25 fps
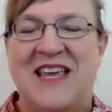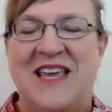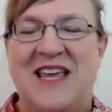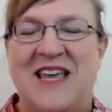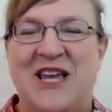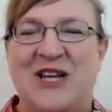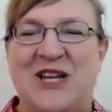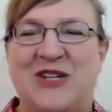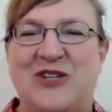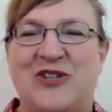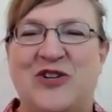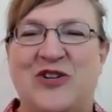
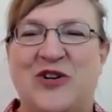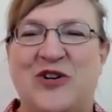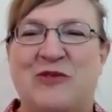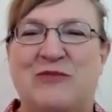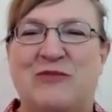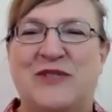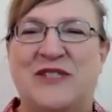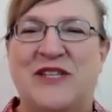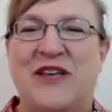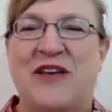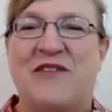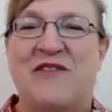in
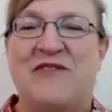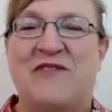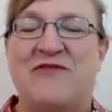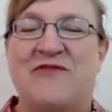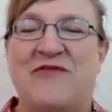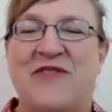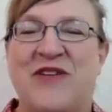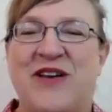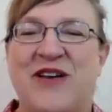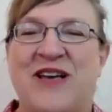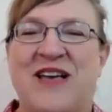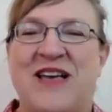terms
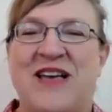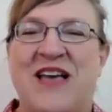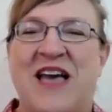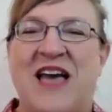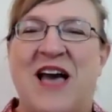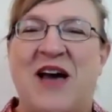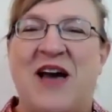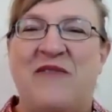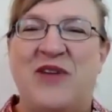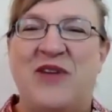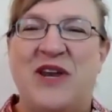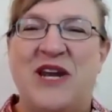of
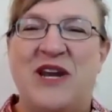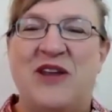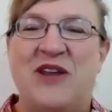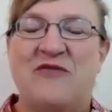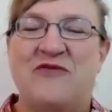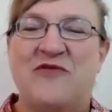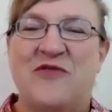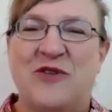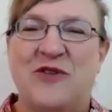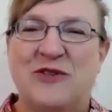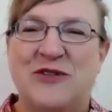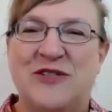having it
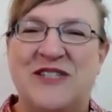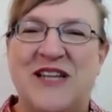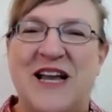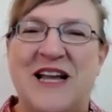first